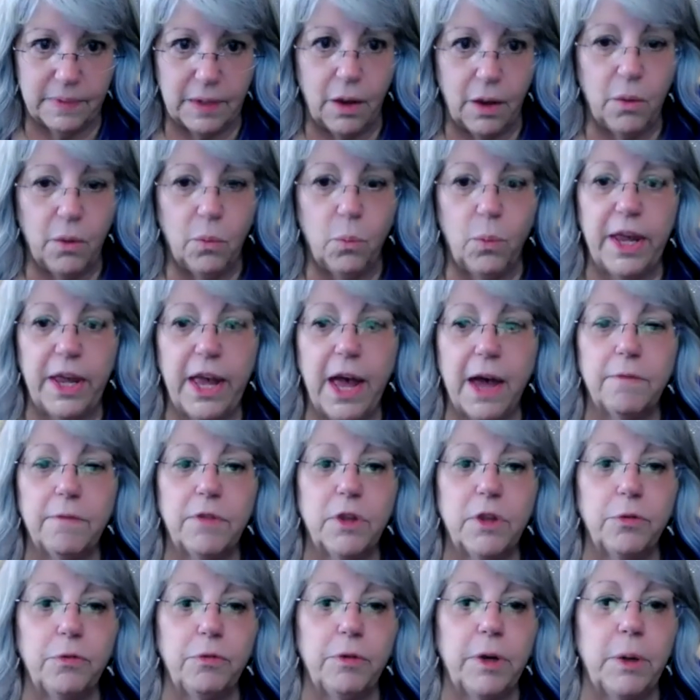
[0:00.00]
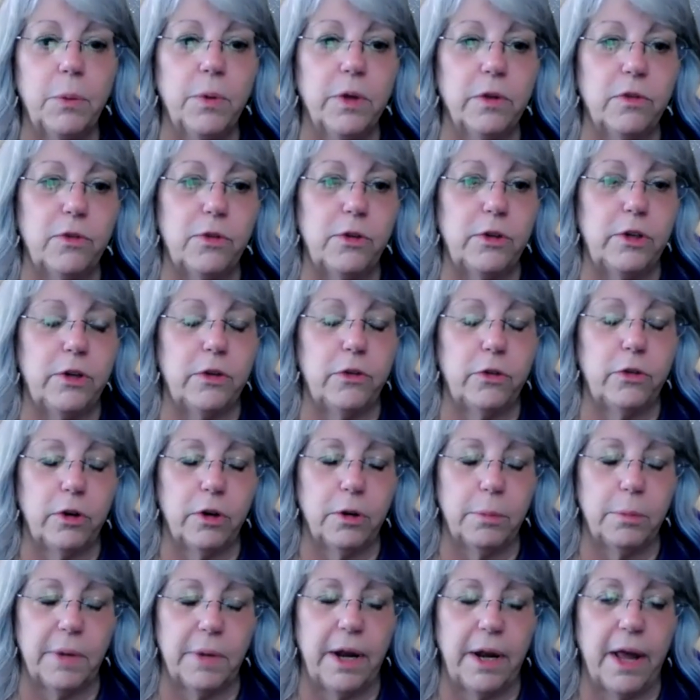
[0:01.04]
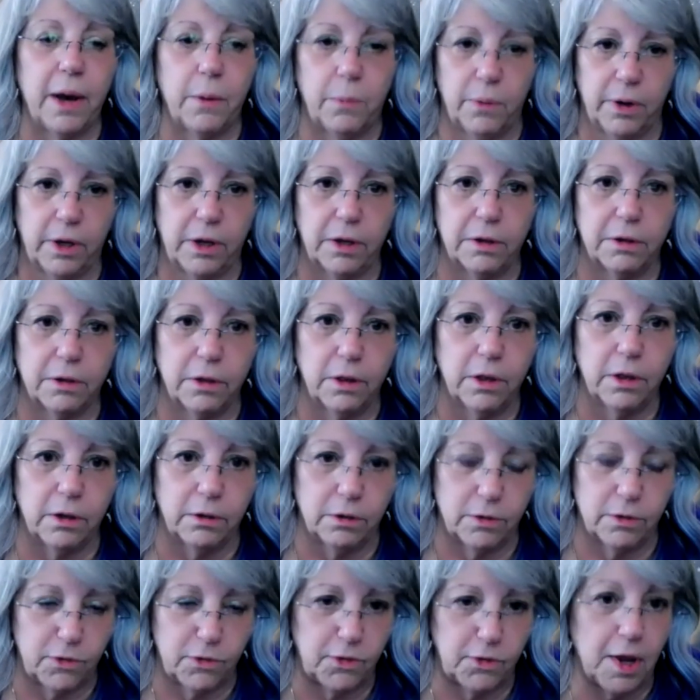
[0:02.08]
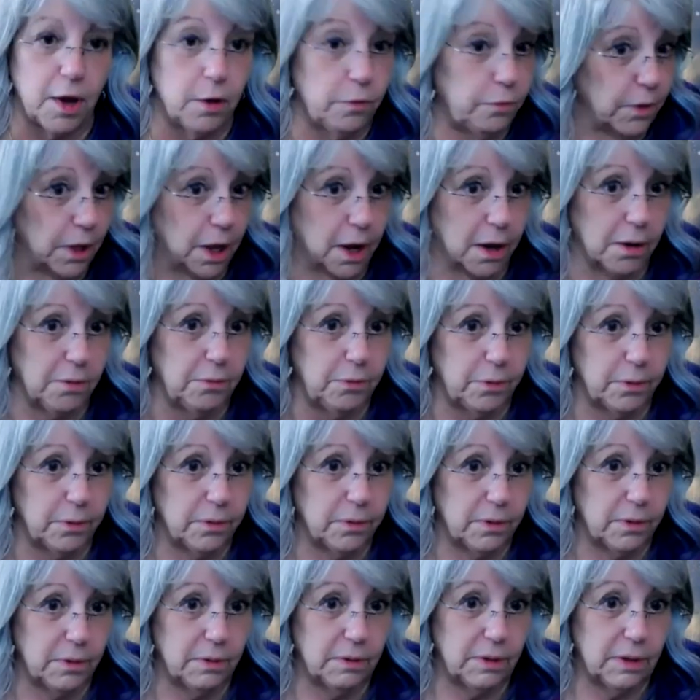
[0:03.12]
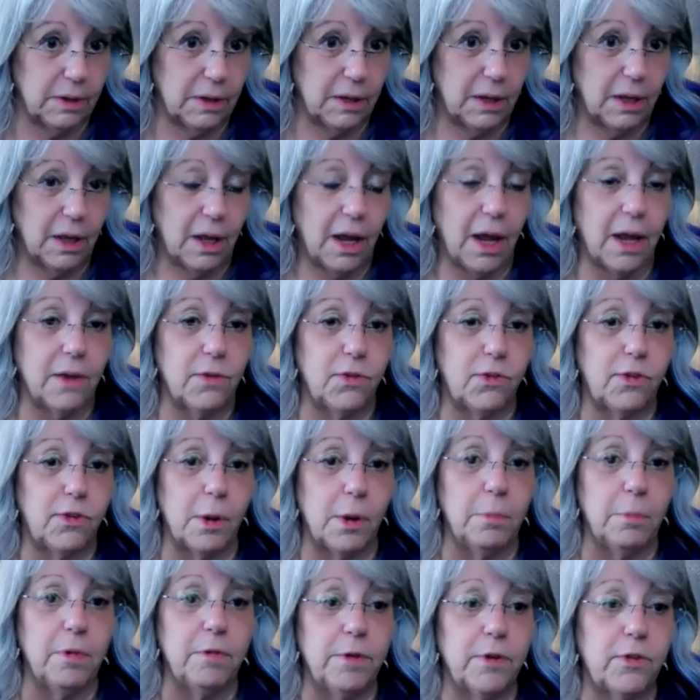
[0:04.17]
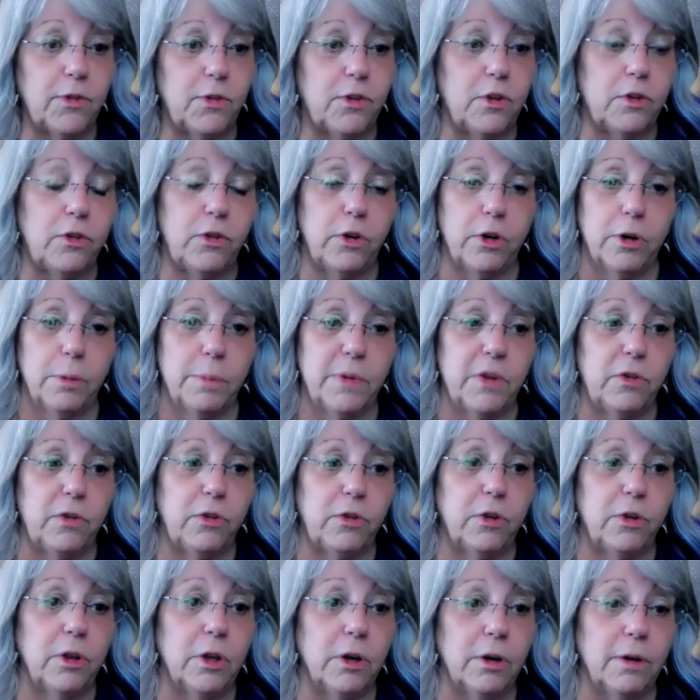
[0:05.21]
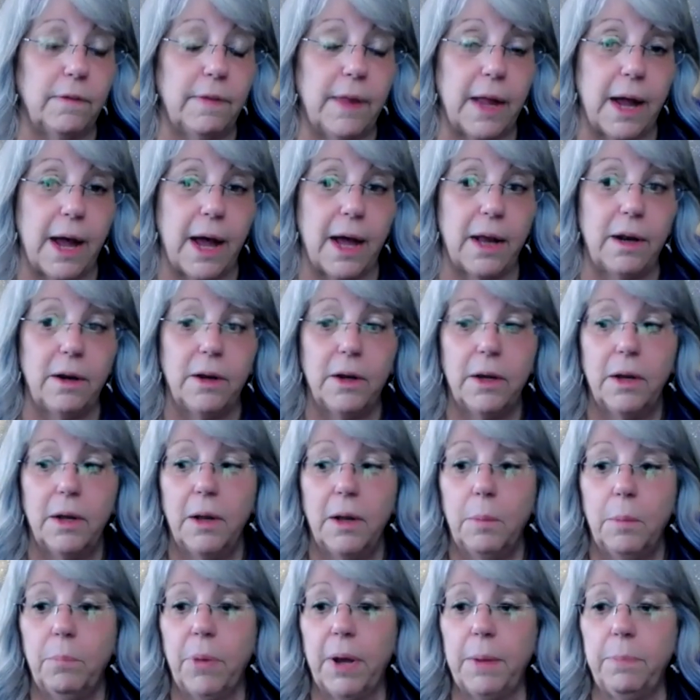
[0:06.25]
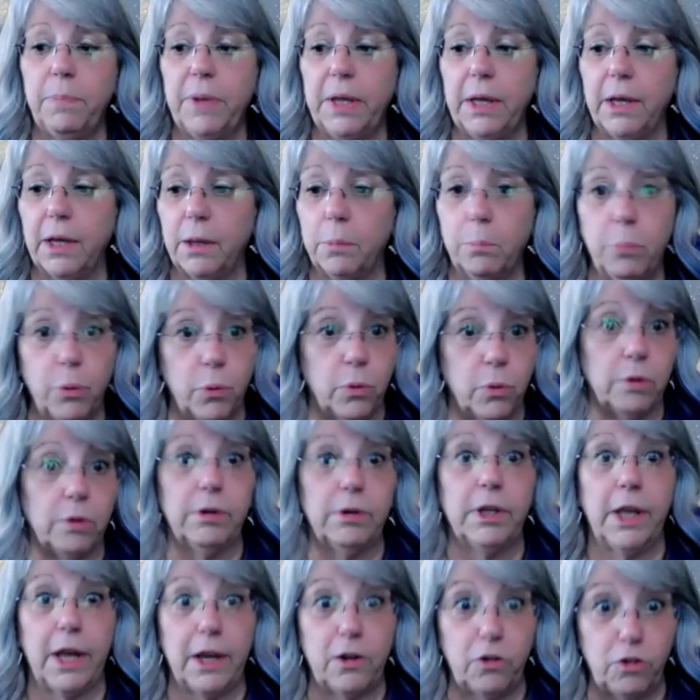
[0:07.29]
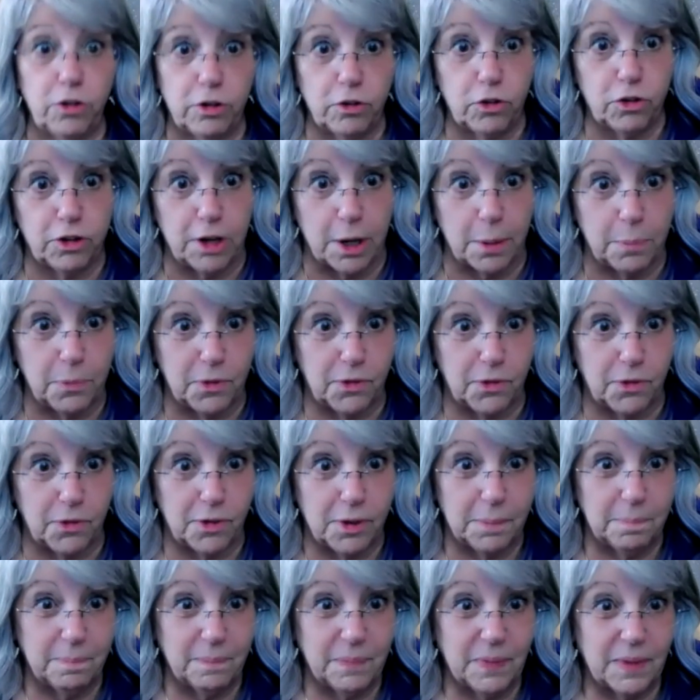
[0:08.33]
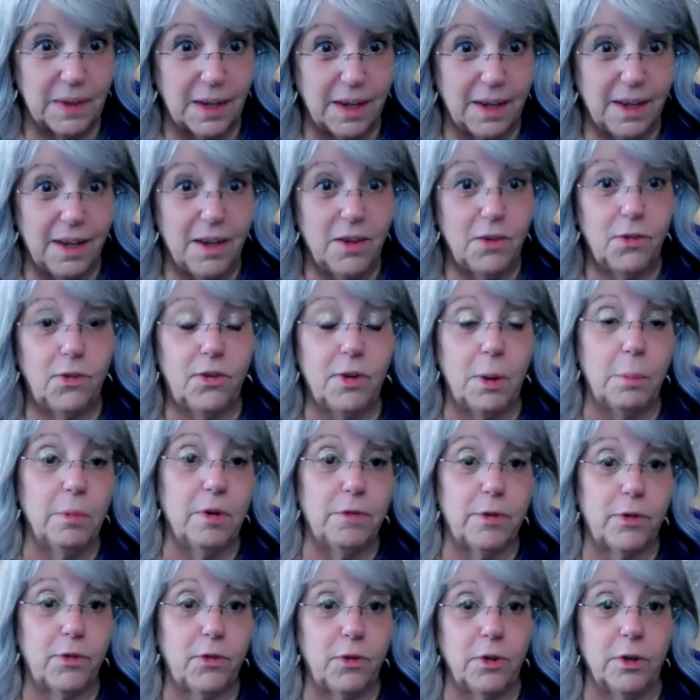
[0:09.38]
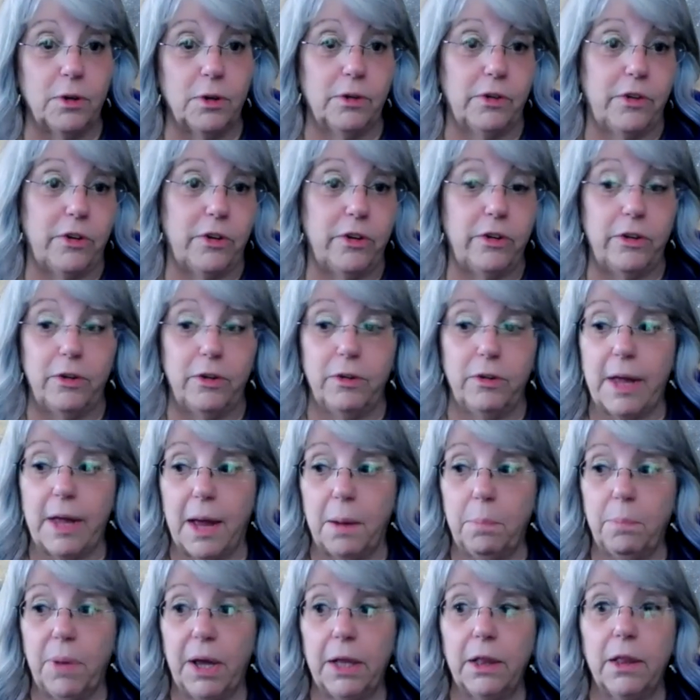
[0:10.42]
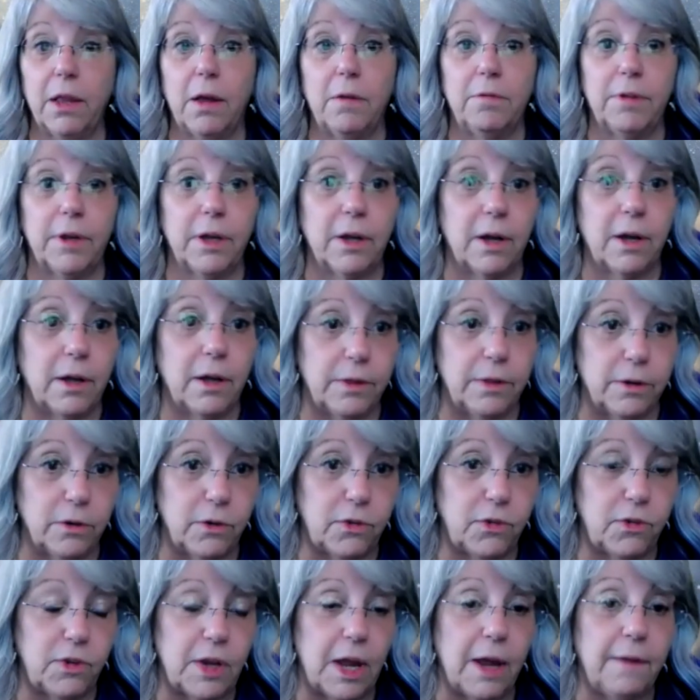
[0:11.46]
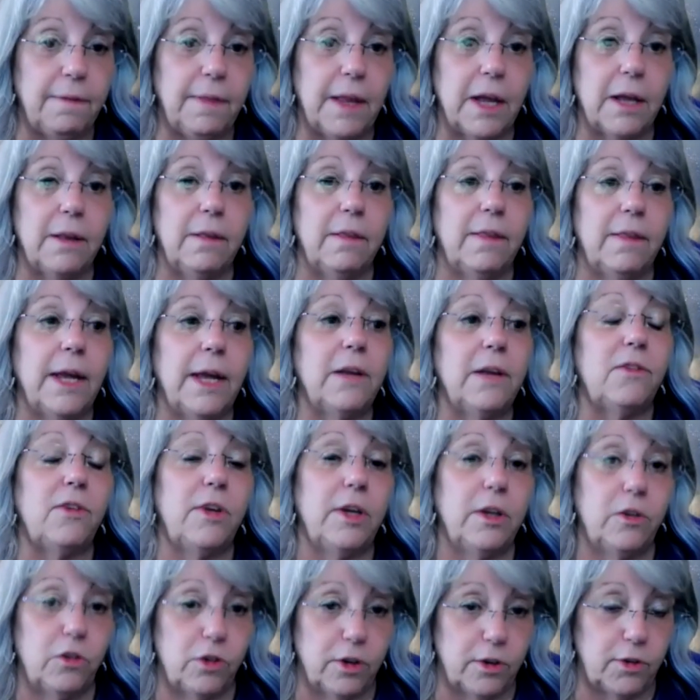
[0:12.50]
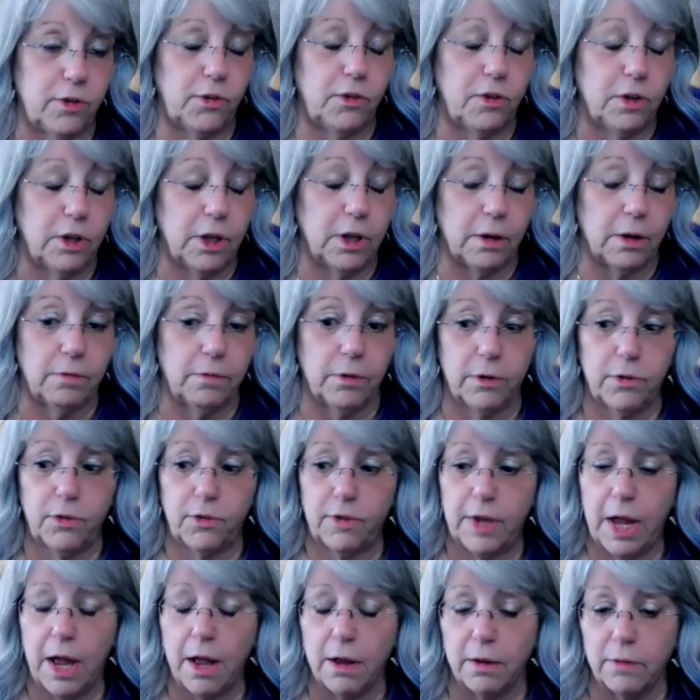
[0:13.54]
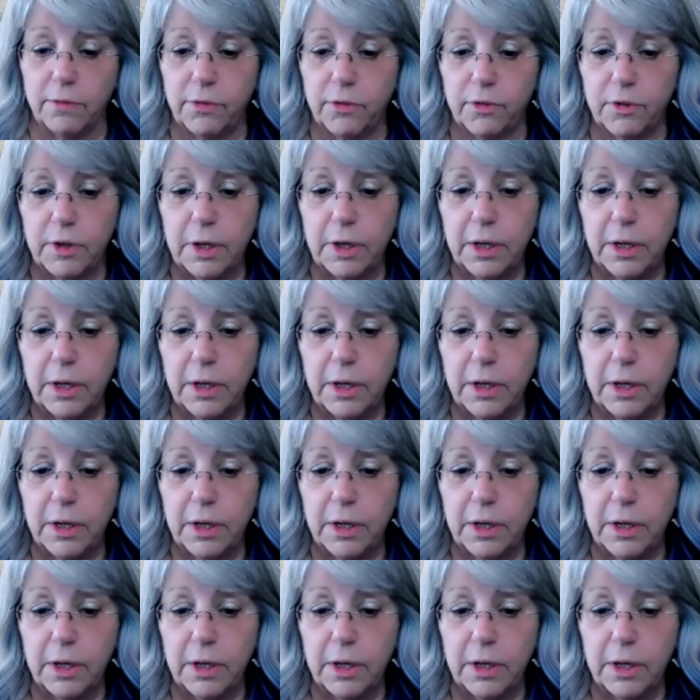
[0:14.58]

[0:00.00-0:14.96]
We have the free will to determine how we're going to learn self-love. And some of us determined to learn that by being in poor relationships. Some of us learn to do that by loving others, and then they teach us to love ourselves.